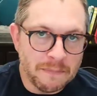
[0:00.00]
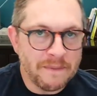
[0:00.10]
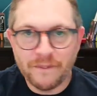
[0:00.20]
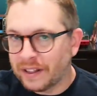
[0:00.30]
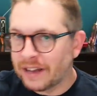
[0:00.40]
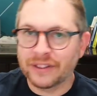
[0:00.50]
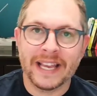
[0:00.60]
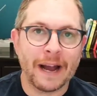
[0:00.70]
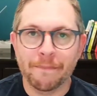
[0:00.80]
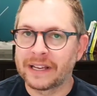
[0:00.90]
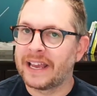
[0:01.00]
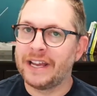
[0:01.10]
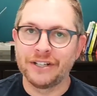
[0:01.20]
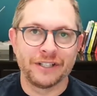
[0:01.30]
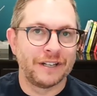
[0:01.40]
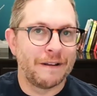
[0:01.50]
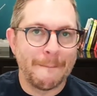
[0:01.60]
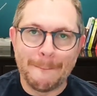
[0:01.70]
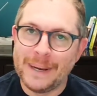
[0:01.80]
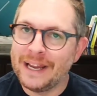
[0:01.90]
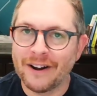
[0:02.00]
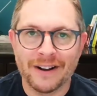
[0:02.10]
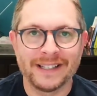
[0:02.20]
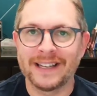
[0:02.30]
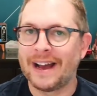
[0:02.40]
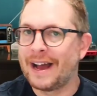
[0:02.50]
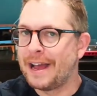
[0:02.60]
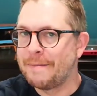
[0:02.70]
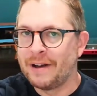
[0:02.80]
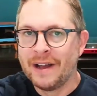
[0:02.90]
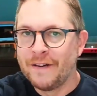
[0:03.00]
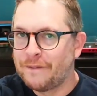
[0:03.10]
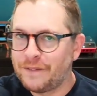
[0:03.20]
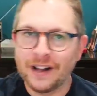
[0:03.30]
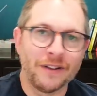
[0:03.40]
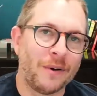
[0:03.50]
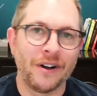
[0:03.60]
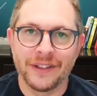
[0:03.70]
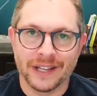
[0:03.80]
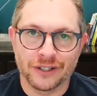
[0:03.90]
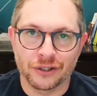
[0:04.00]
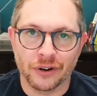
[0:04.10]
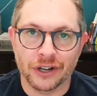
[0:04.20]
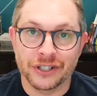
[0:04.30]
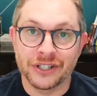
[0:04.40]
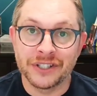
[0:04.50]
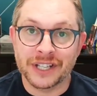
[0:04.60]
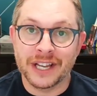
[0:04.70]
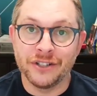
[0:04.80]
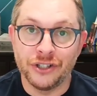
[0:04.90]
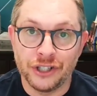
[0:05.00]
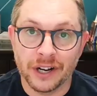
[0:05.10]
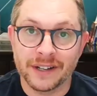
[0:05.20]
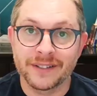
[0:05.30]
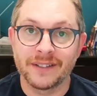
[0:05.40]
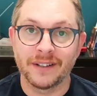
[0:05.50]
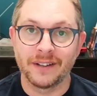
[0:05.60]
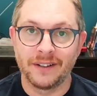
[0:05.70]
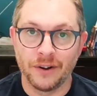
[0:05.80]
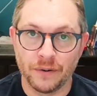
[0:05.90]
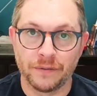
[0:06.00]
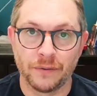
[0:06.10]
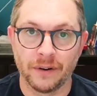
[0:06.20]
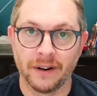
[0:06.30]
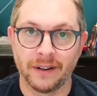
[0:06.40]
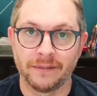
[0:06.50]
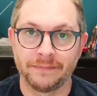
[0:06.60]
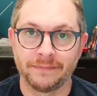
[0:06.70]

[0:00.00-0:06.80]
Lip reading: Fill out the application, be on time, follow all the instructions, and just go for it.